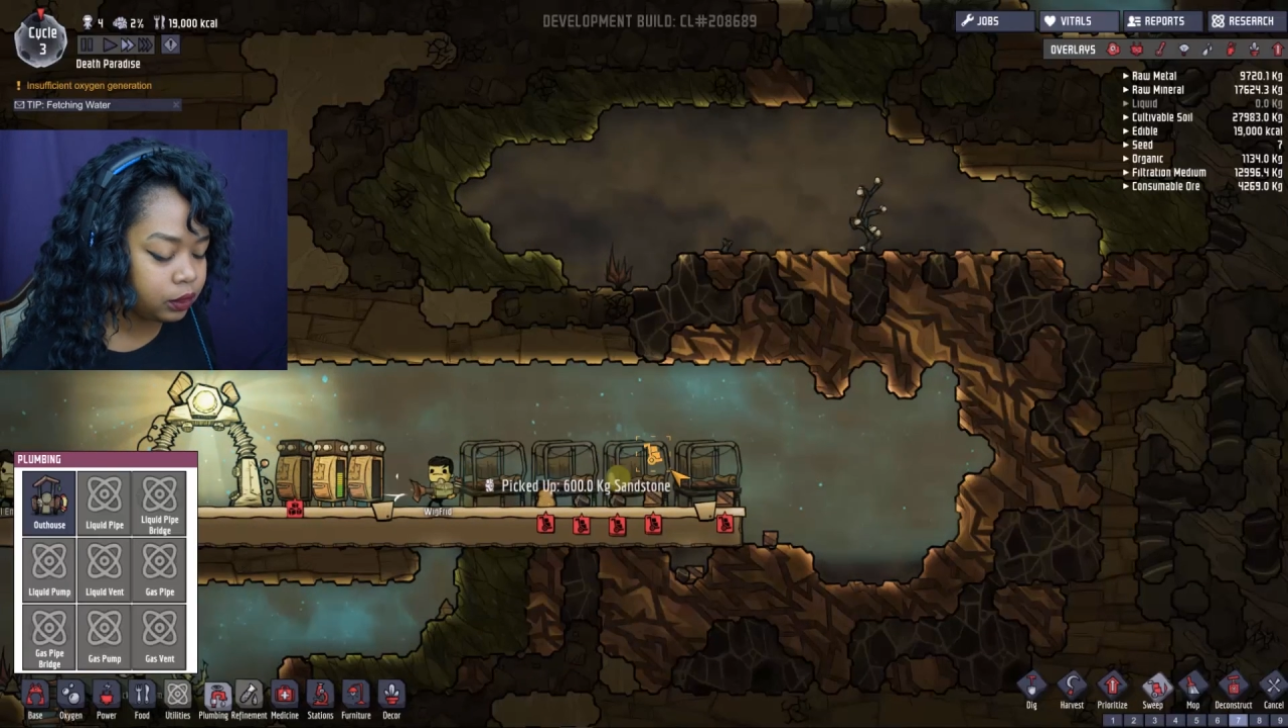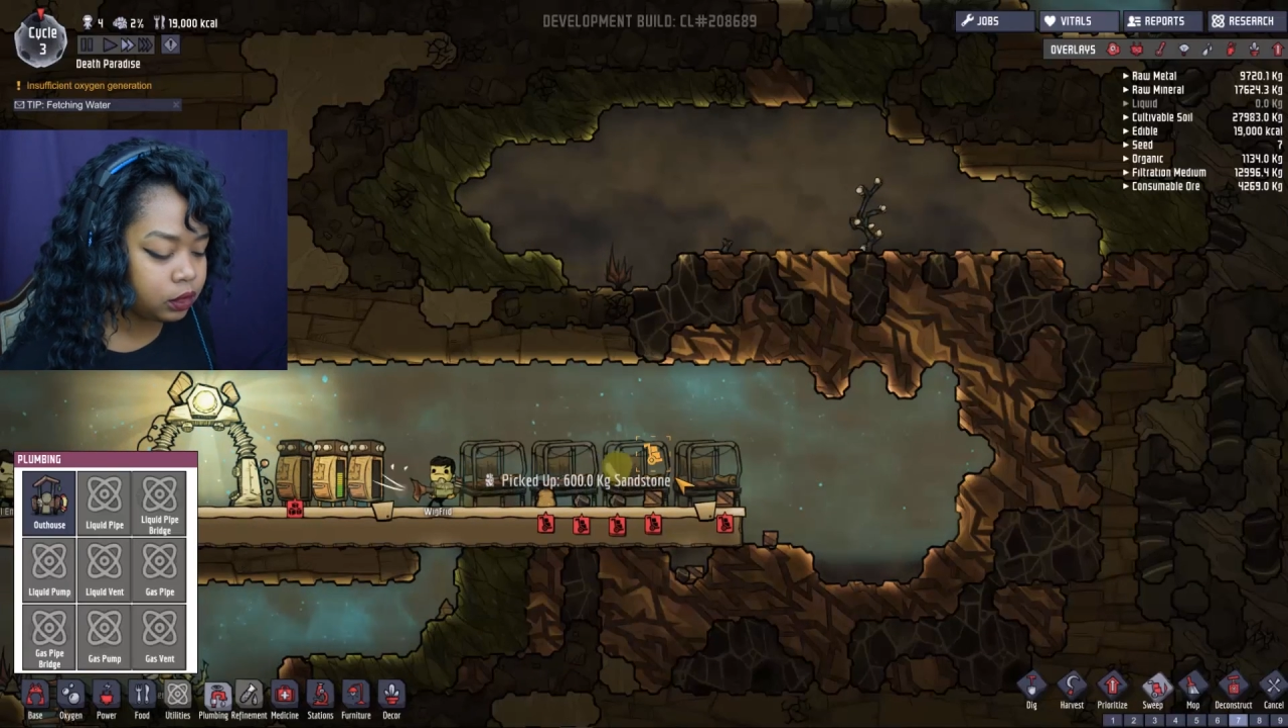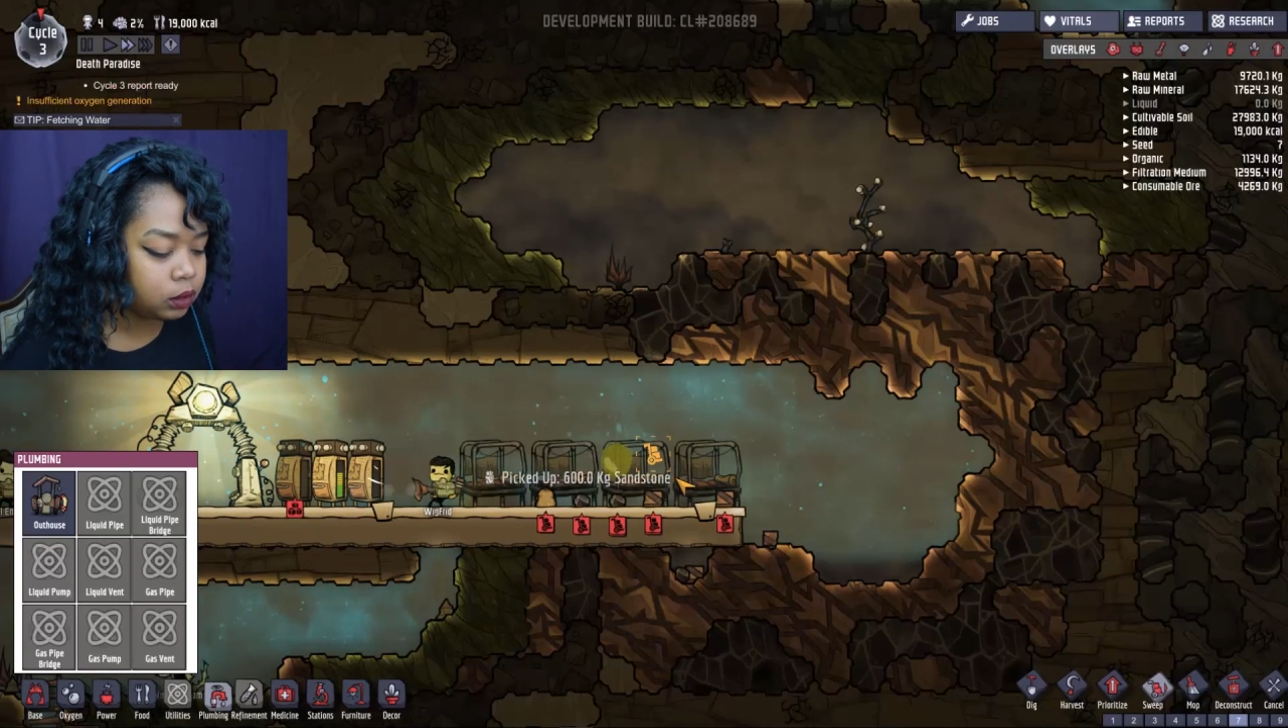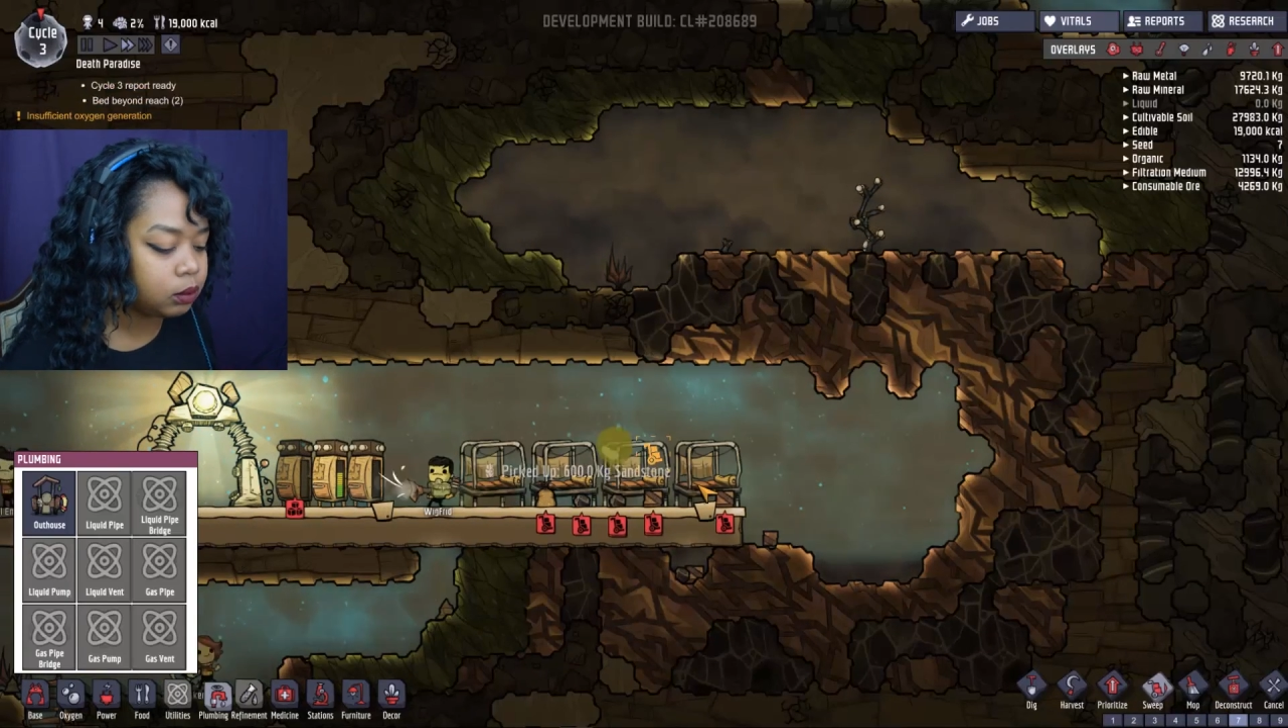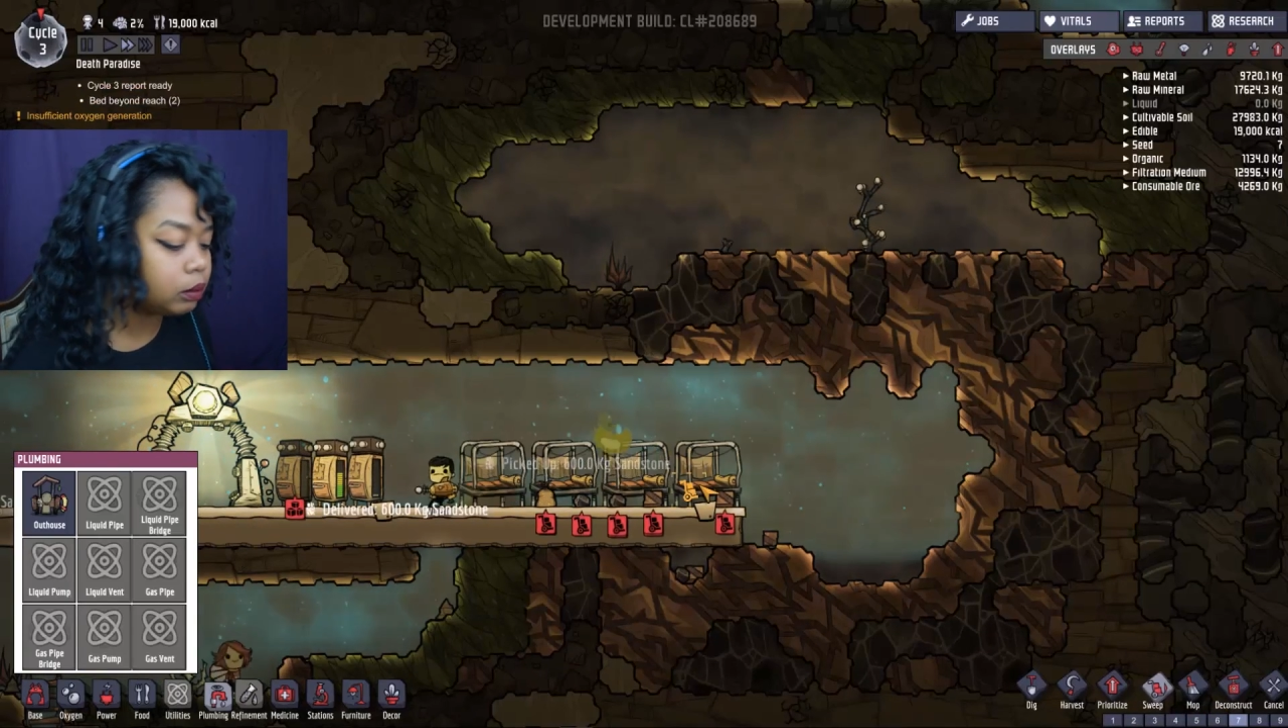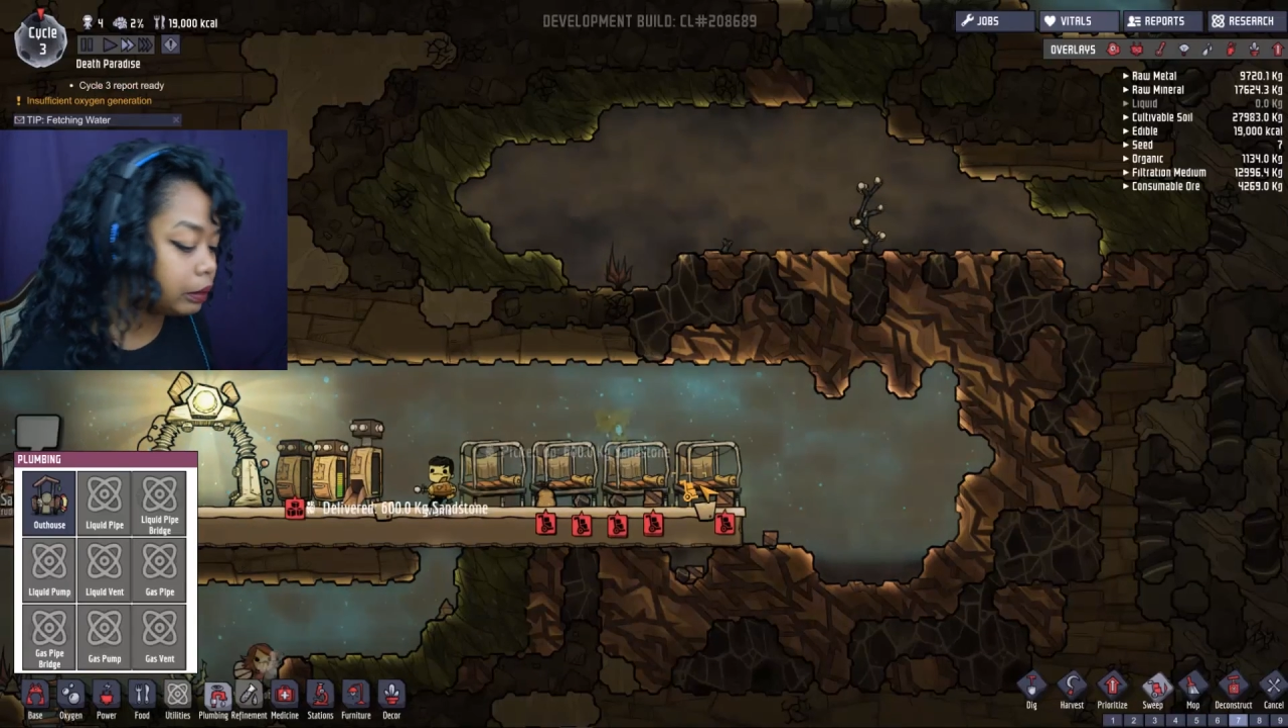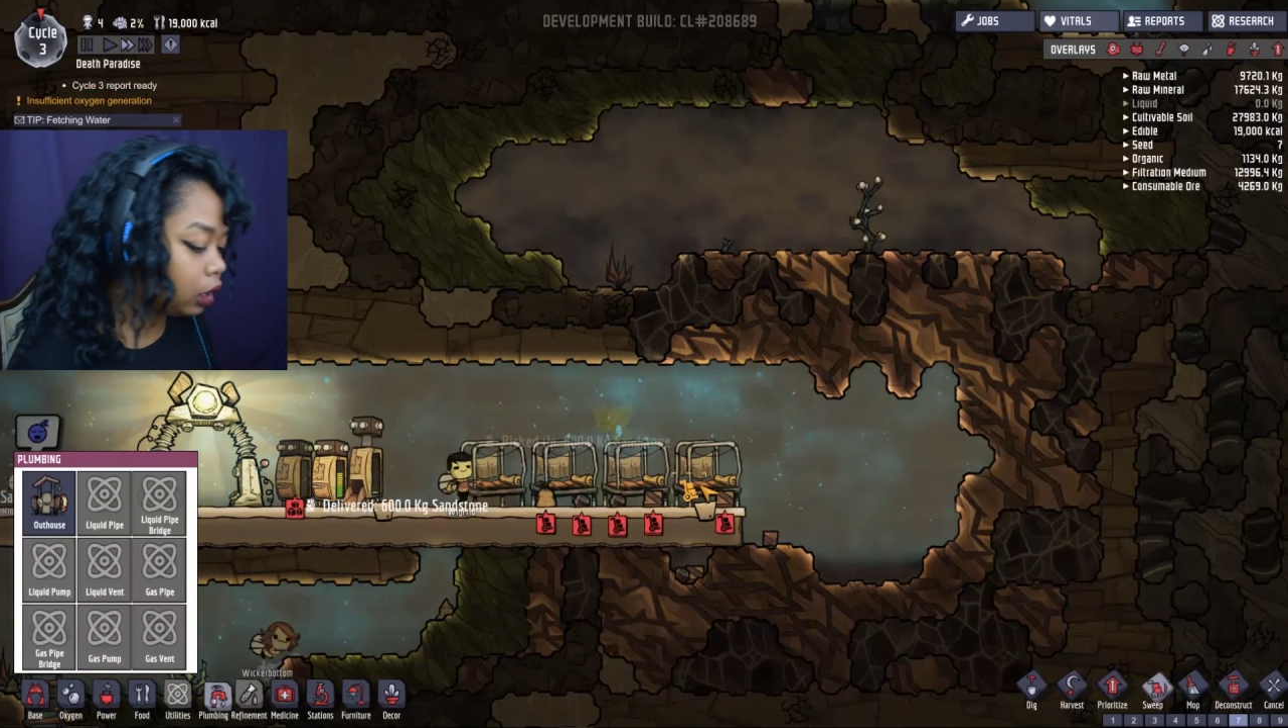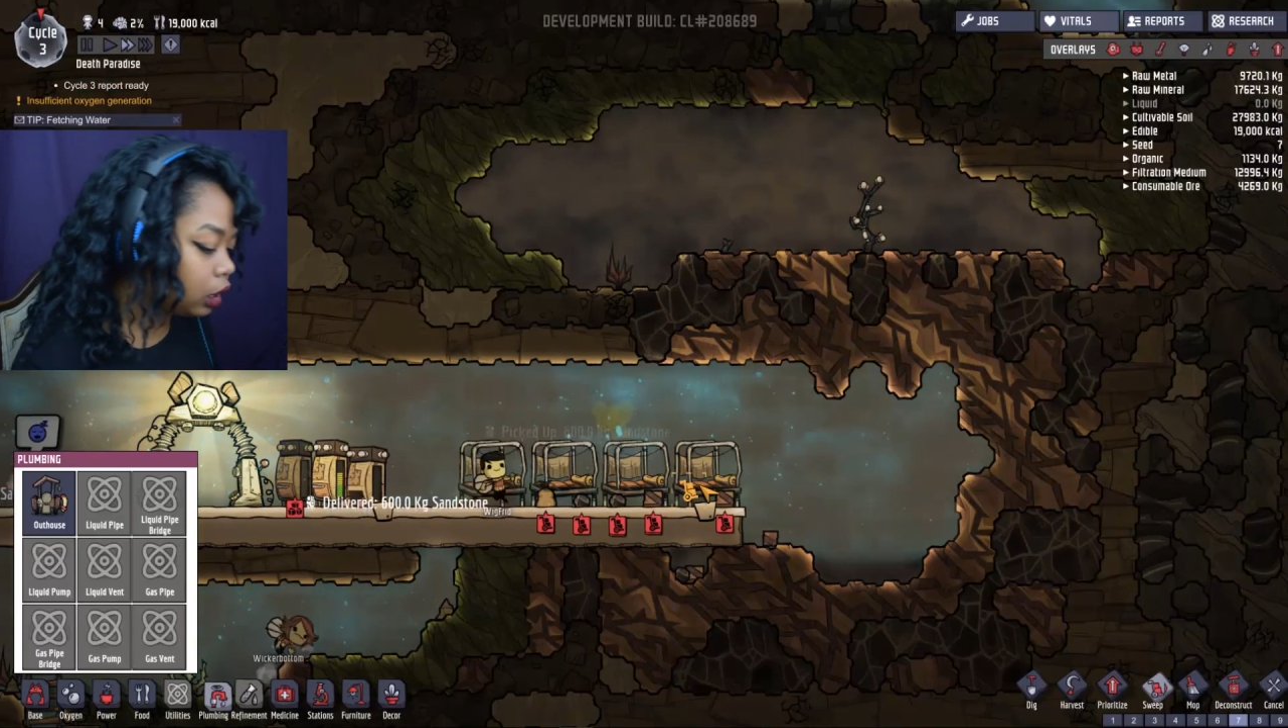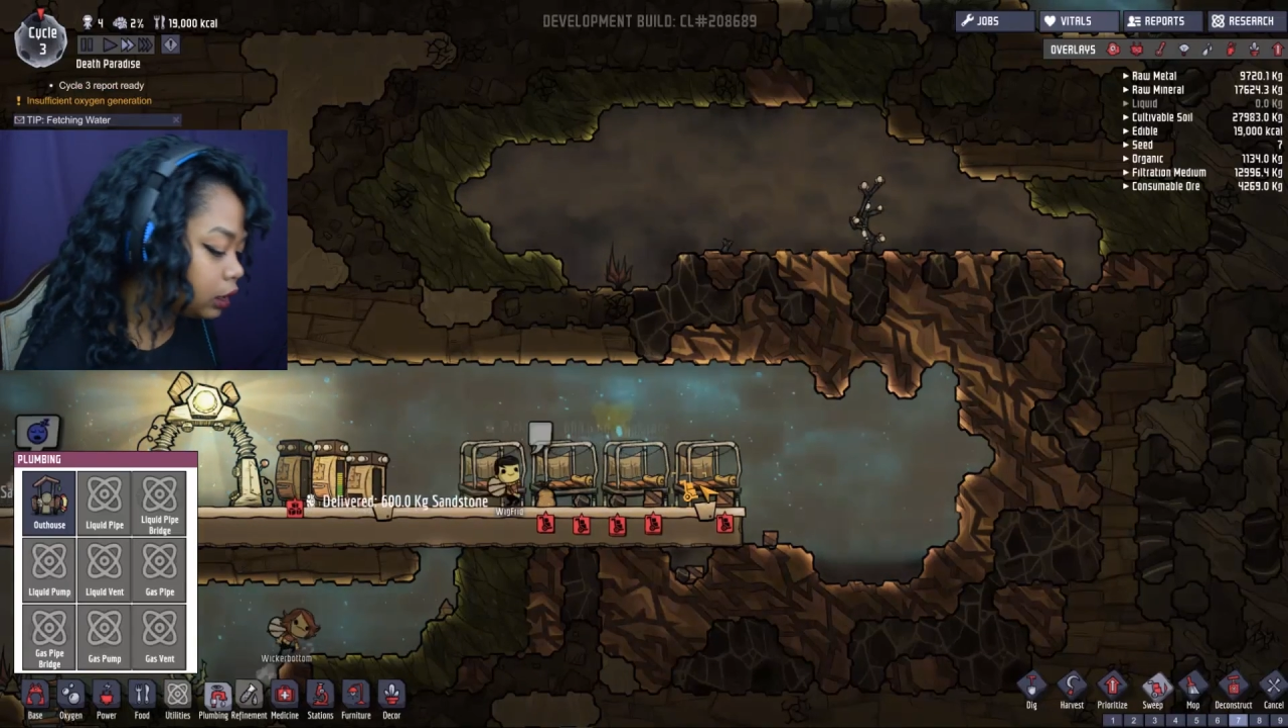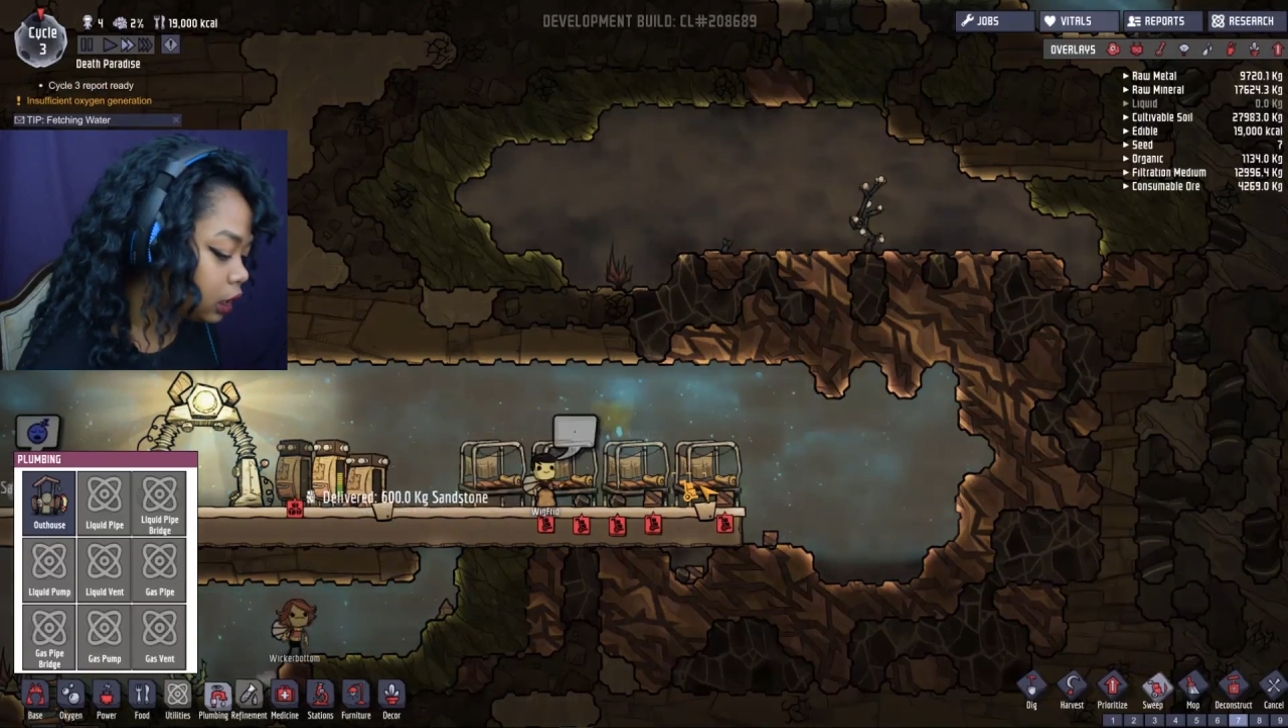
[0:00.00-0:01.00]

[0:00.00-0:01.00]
gonna cause